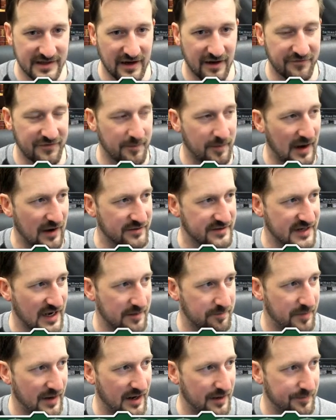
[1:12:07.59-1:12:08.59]
enough about
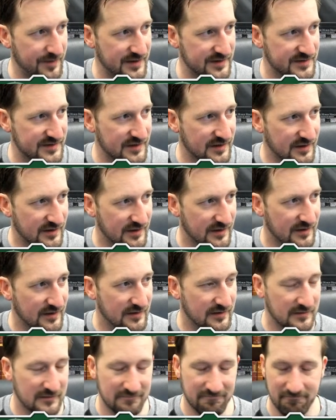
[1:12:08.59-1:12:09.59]
dead babies.
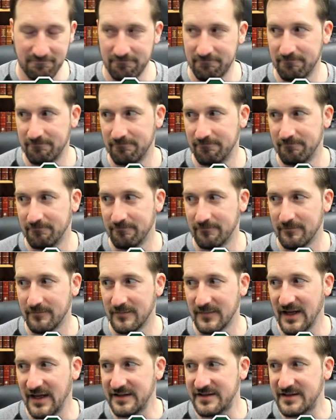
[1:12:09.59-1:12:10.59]

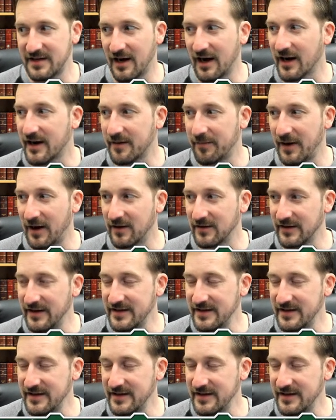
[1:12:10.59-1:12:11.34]
Let's talk about